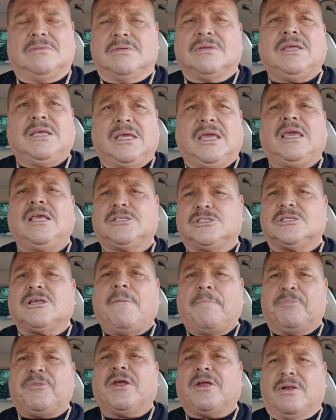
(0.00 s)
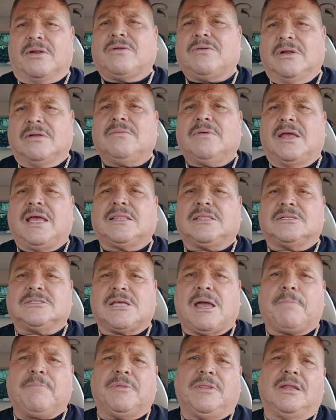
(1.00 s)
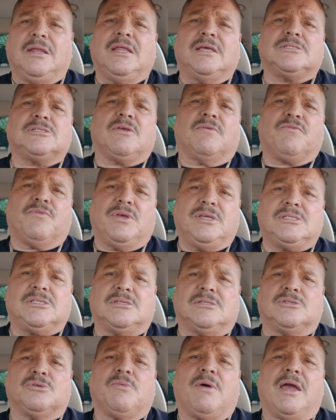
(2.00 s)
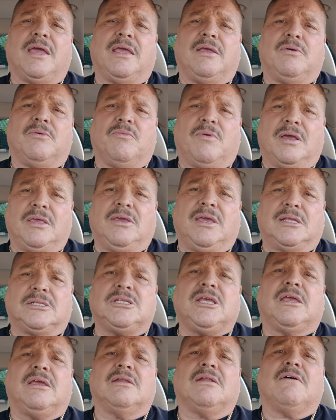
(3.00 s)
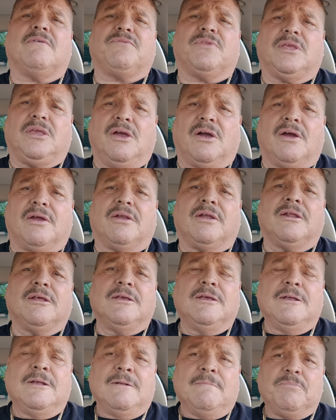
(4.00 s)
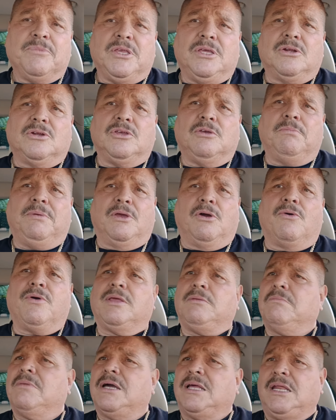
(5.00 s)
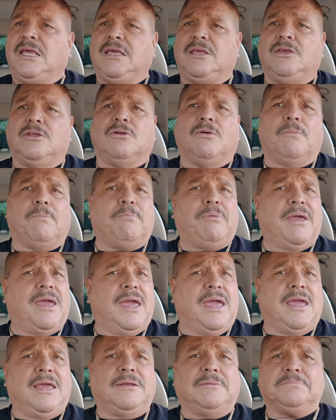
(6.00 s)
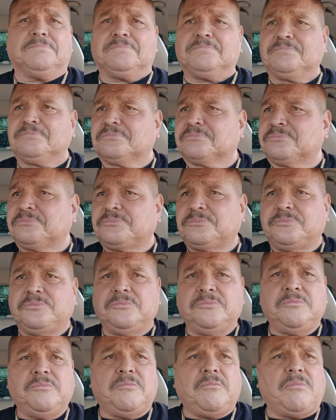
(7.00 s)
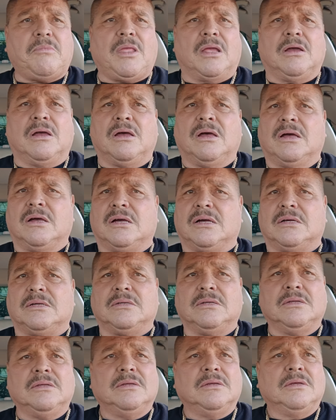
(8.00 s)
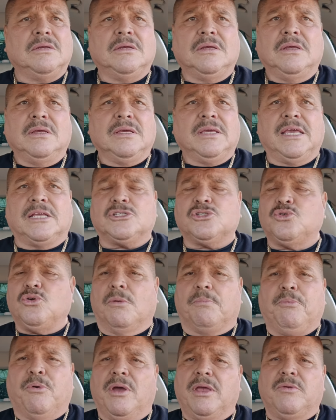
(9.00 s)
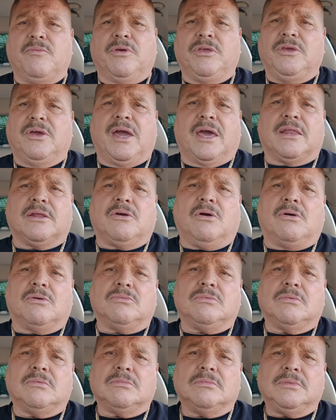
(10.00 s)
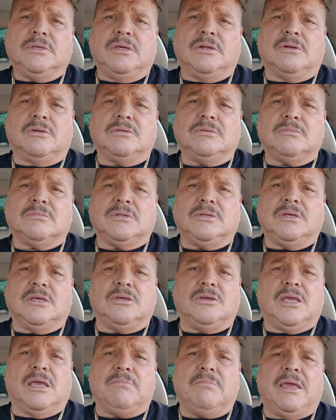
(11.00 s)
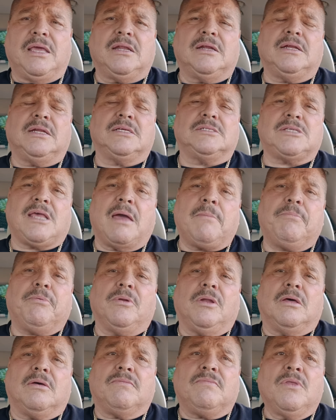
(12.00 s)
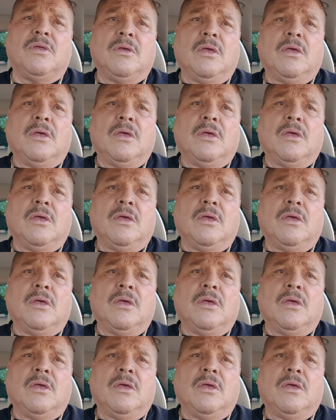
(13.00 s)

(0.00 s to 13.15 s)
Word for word: it, it's up there at the top of the list of reasons why why you get taken off the yard. You know, you be owing money, you don't pay. Uh, gets to a point where you got to go. You know, you get made an example of.